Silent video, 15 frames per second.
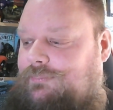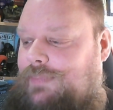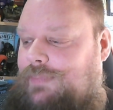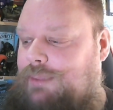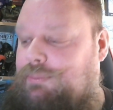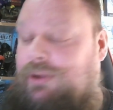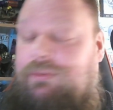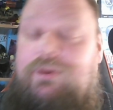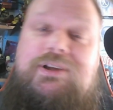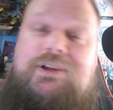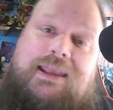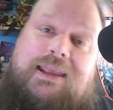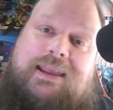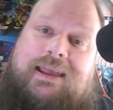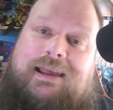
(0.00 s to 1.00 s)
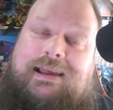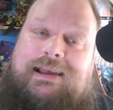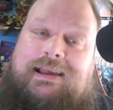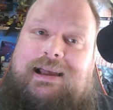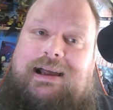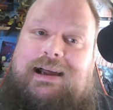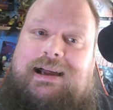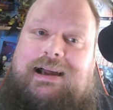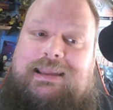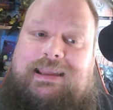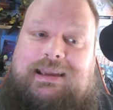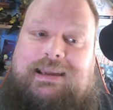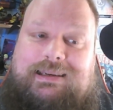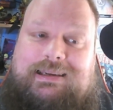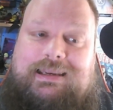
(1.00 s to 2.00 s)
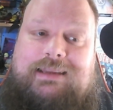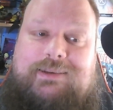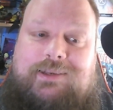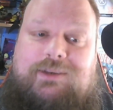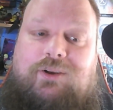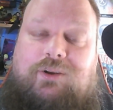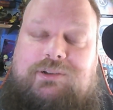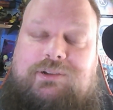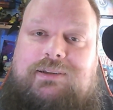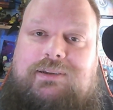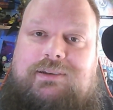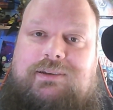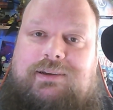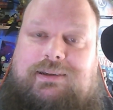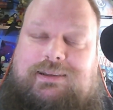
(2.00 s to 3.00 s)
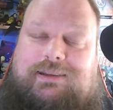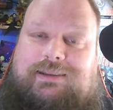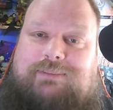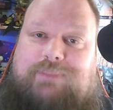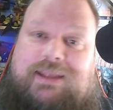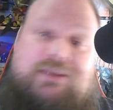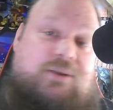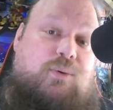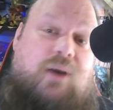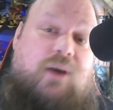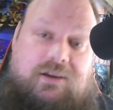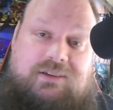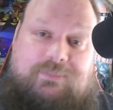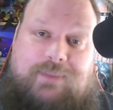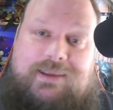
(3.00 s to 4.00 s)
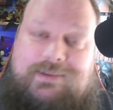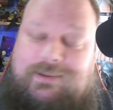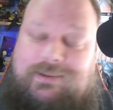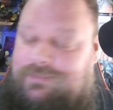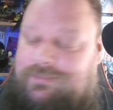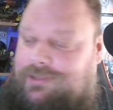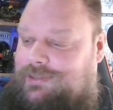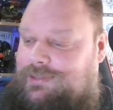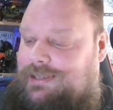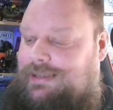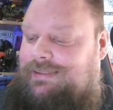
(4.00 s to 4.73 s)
But crucially, I need to not be too hard on myself, don't I?